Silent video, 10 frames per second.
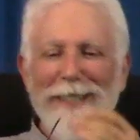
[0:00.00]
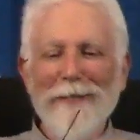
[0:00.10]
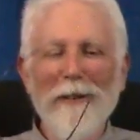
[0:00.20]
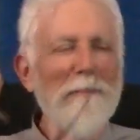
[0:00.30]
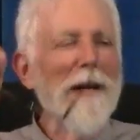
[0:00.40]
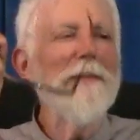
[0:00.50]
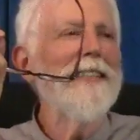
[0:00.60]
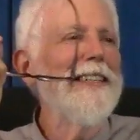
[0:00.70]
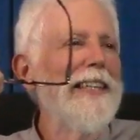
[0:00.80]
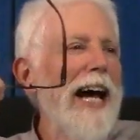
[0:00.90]
Well, maybe
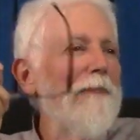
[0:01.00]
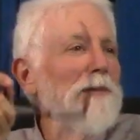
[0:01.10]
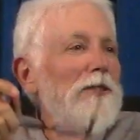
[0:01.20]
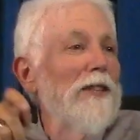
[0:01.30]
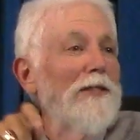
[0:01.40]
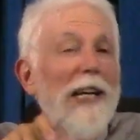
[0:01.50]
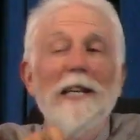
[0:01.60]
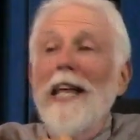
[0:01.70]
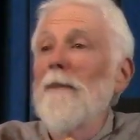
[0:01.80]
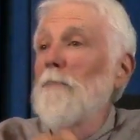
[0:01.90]
it didn't happen just
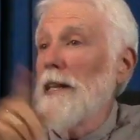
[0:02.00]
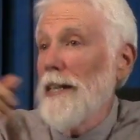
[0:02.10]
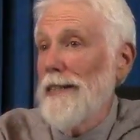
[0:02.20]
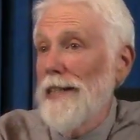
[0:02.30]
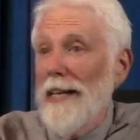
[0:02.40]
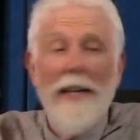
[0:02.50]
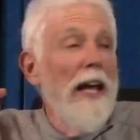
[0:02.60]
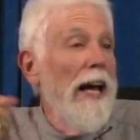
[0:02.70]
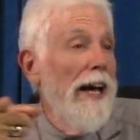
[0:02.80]
like that, but it did.